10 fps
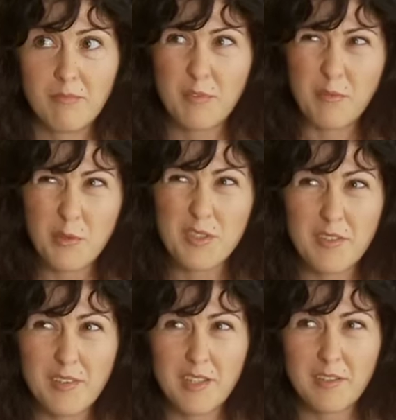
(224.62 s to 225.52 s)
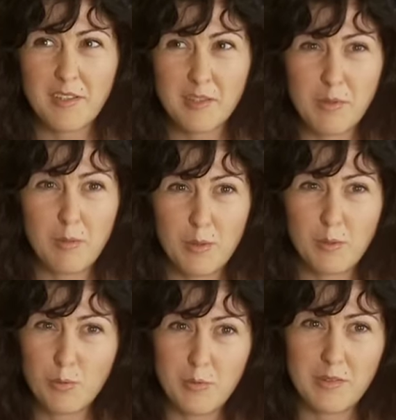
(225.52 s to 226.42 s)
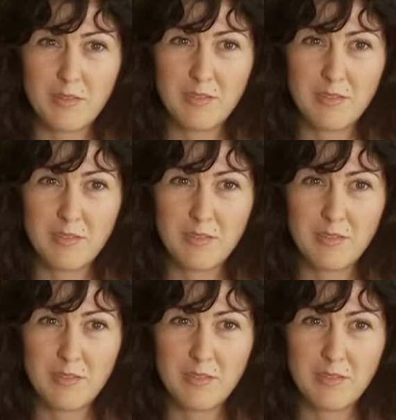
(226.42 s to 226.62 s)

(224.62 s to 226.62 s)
The first thing that I think is probably a woman.